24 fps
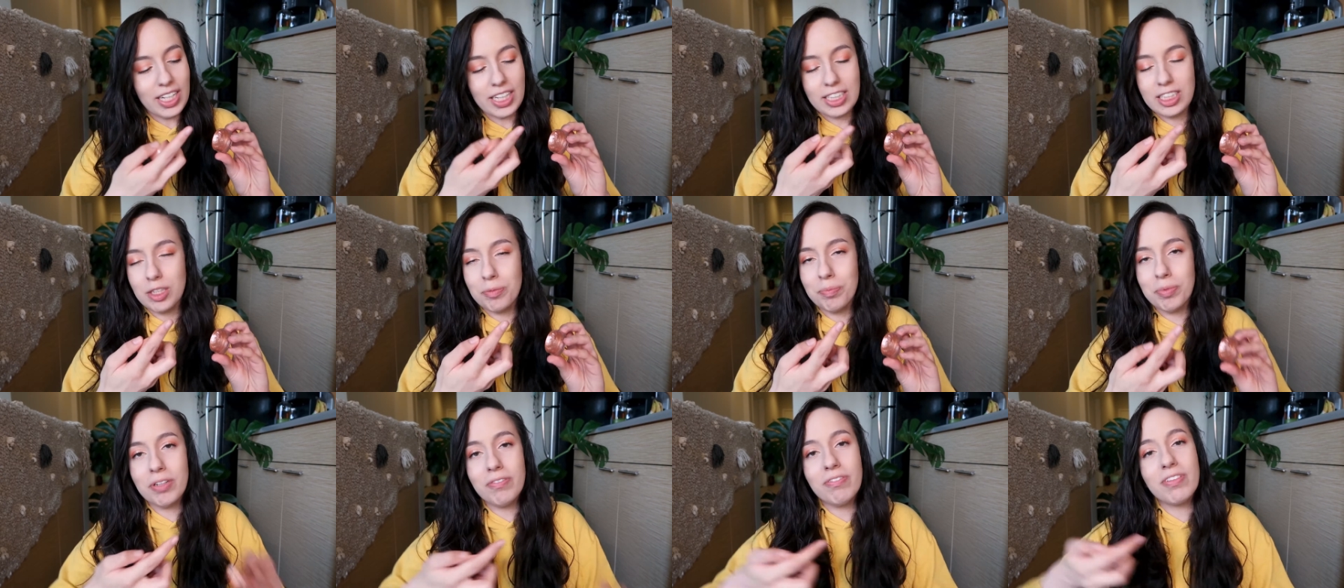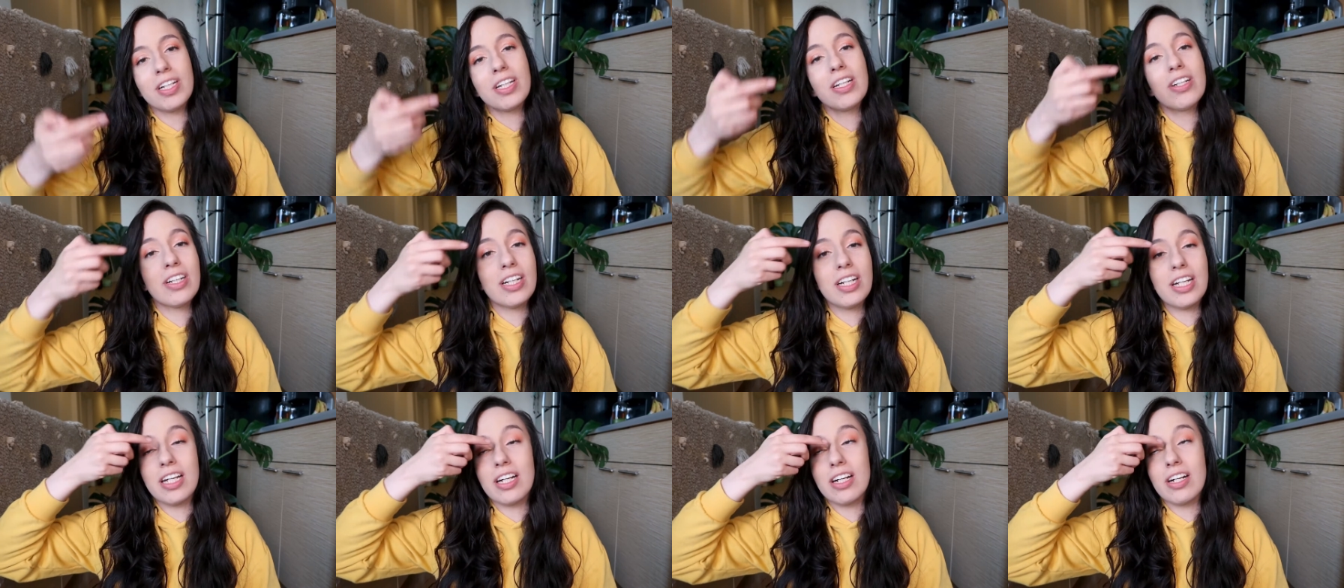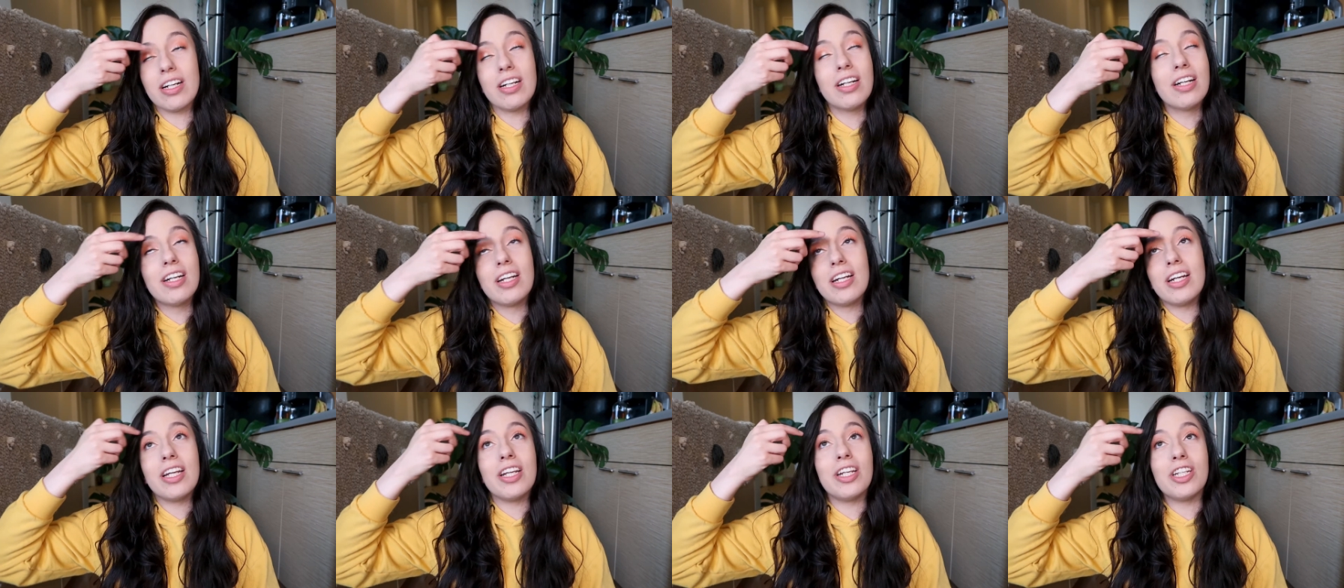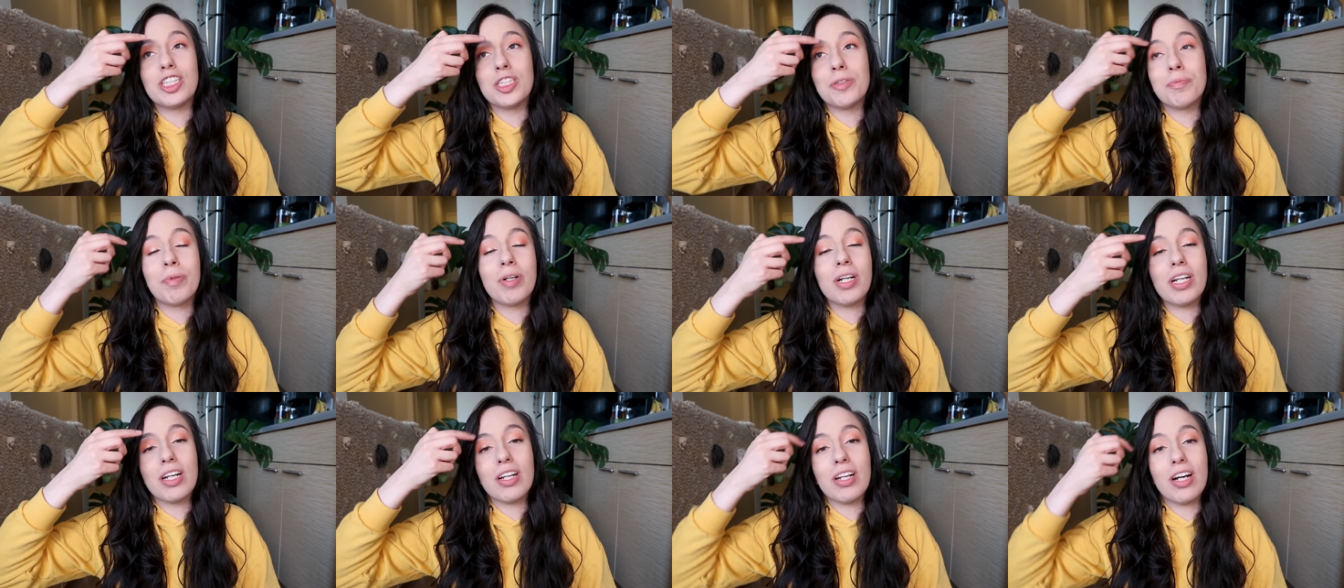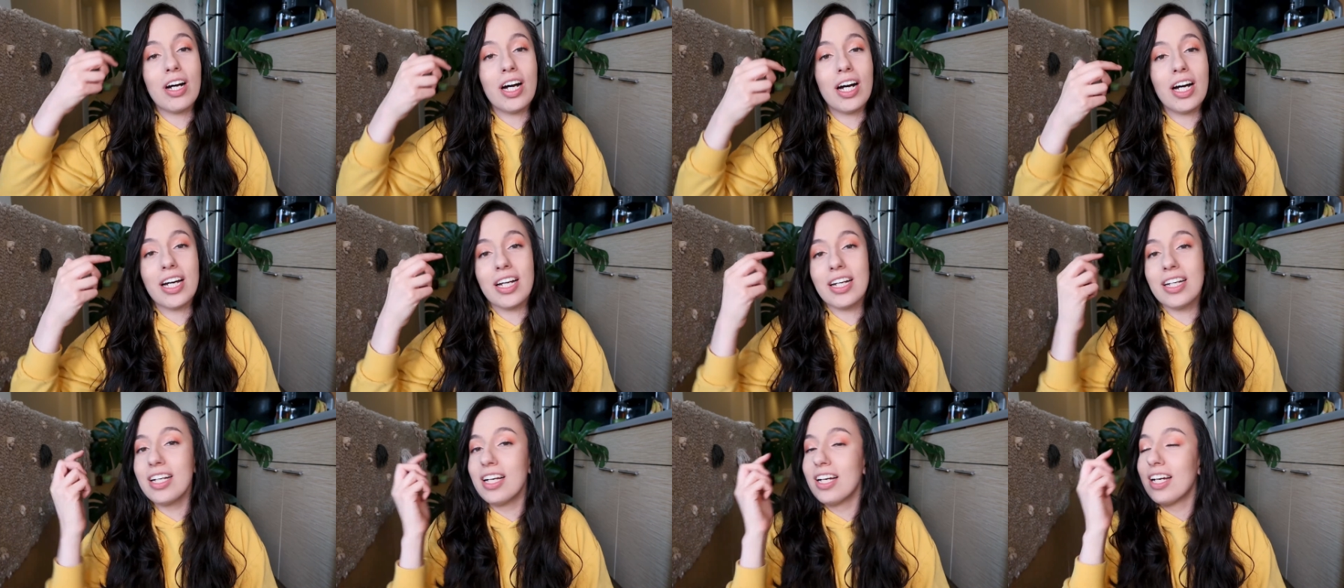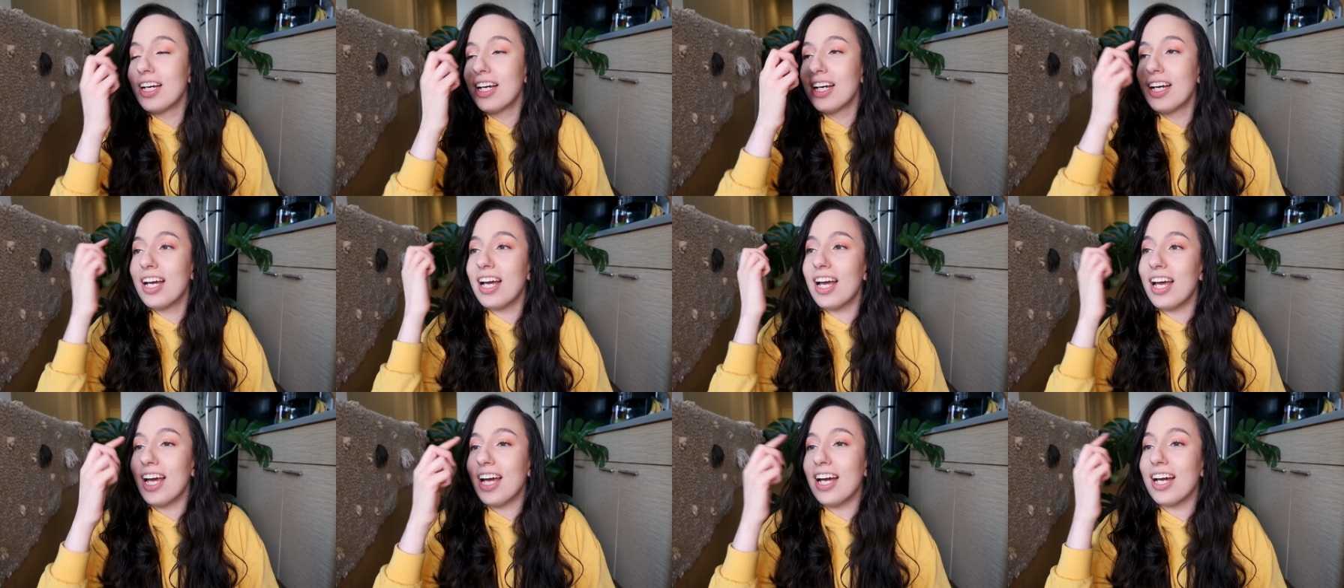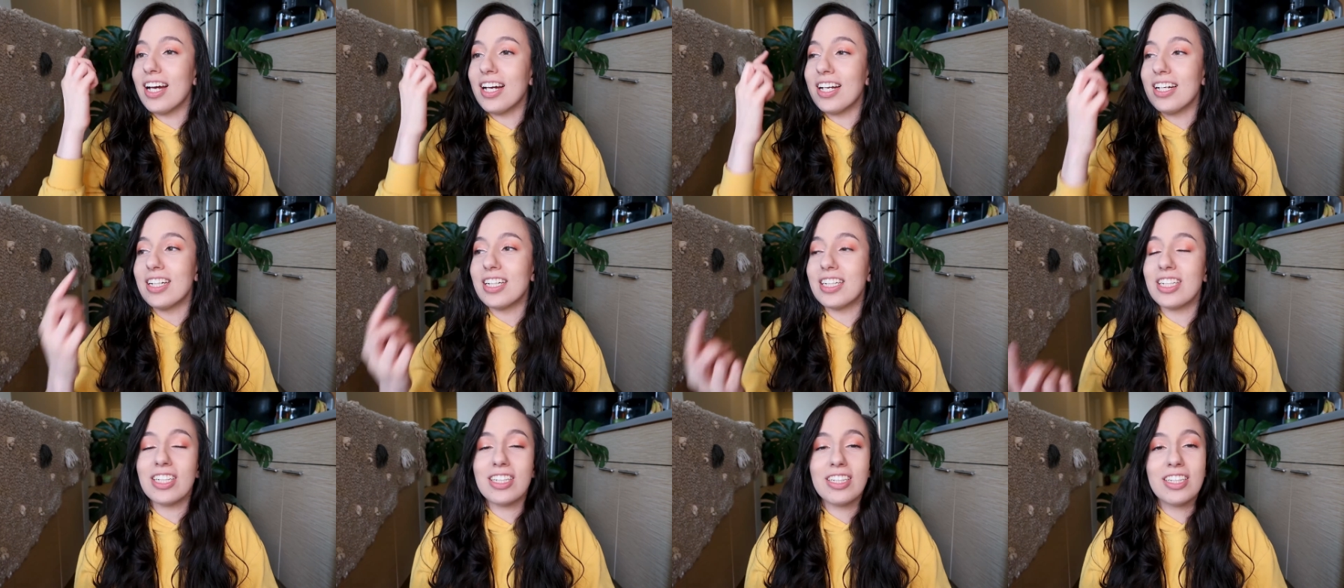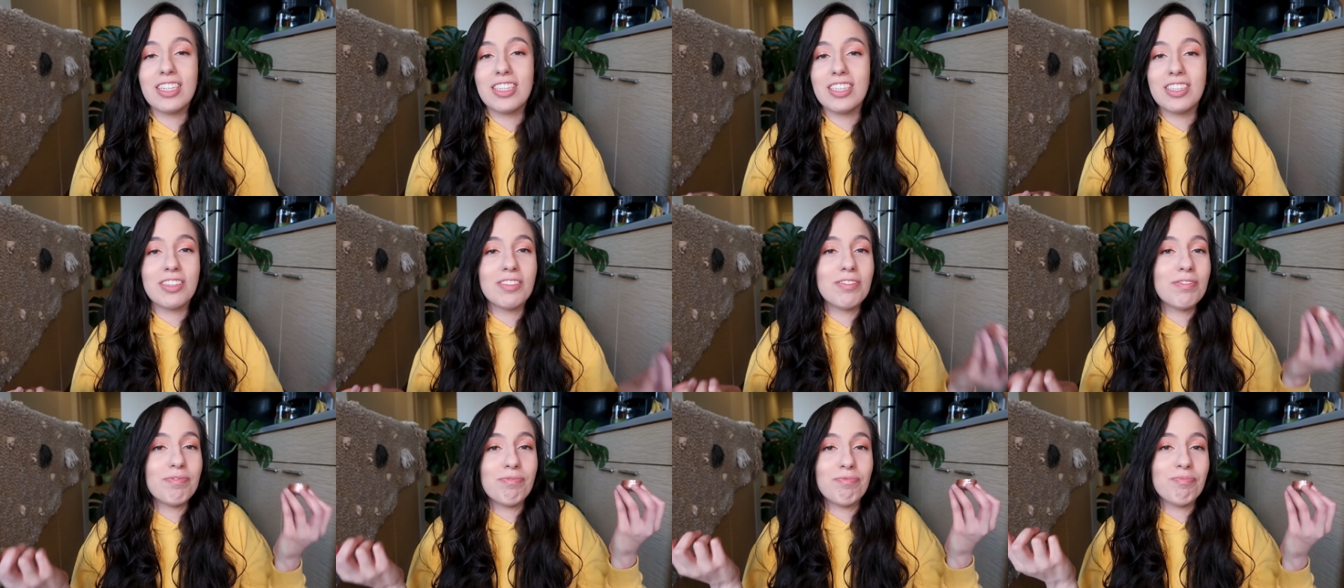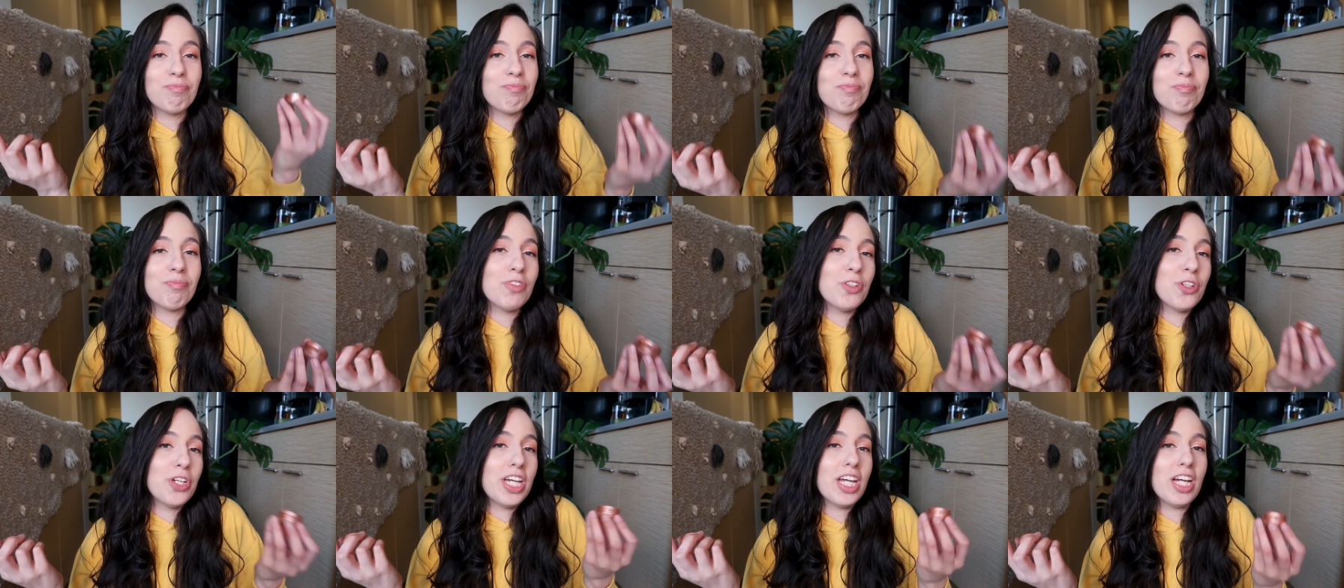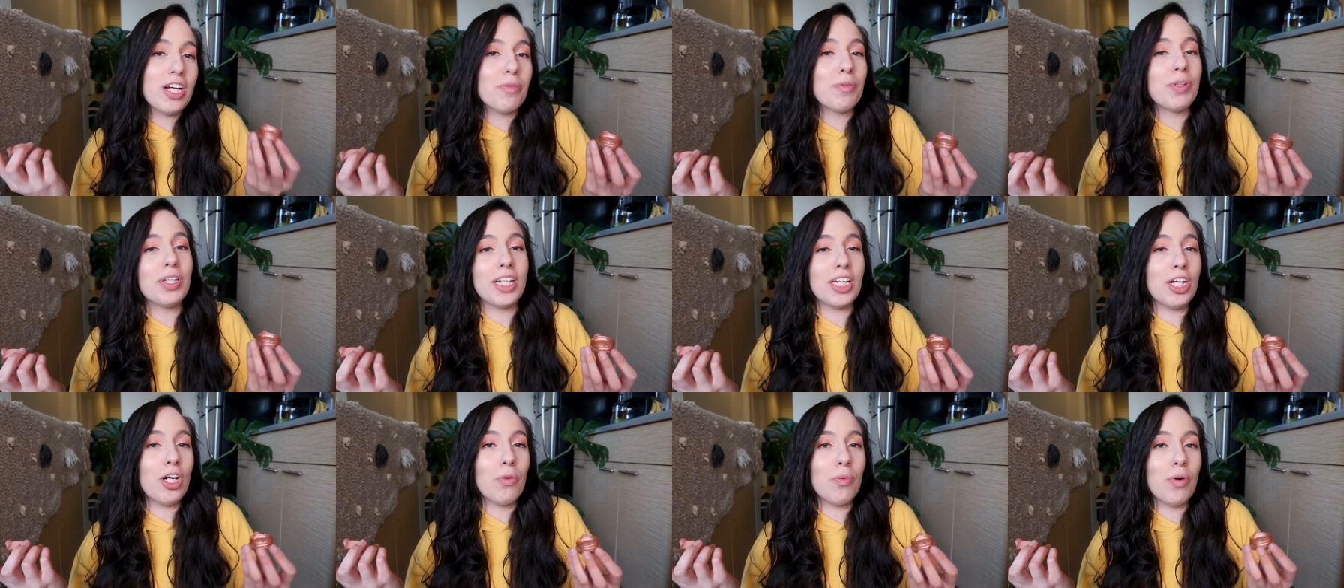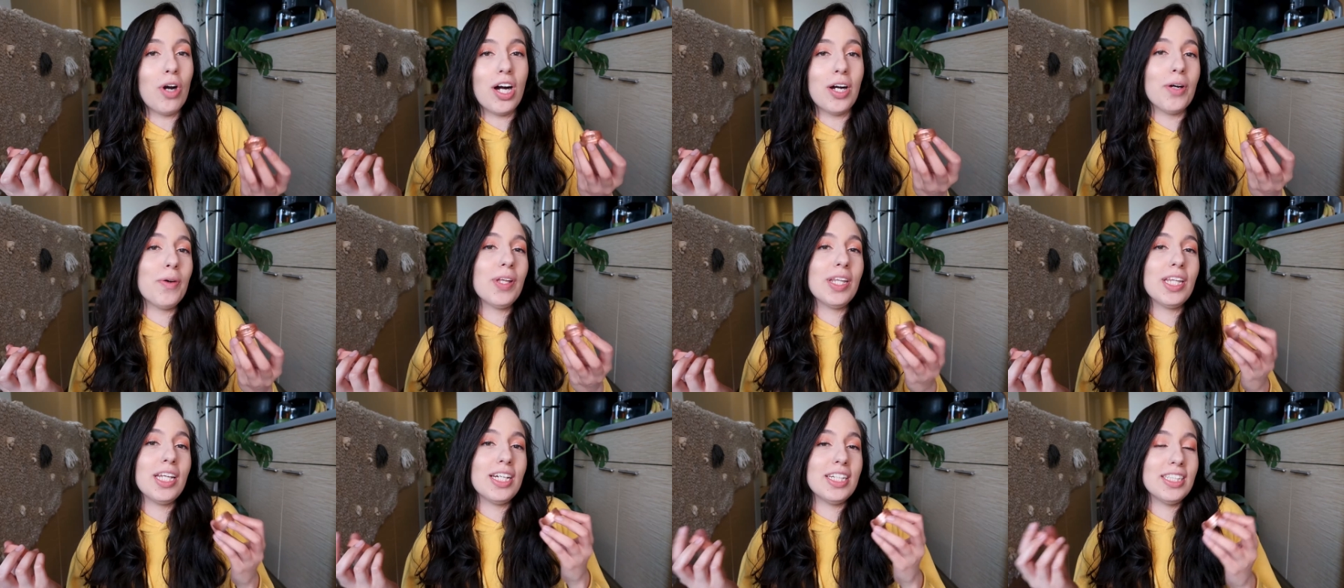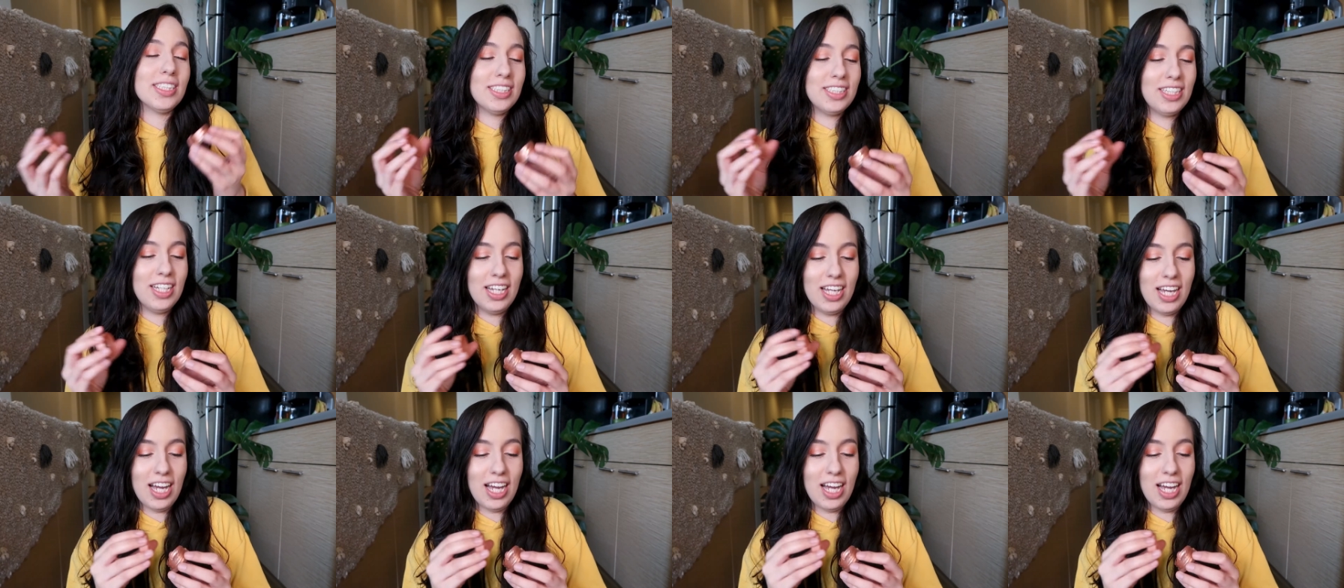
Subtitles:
Dip your finger in here, you just put it on, and you can't really go wrong with this.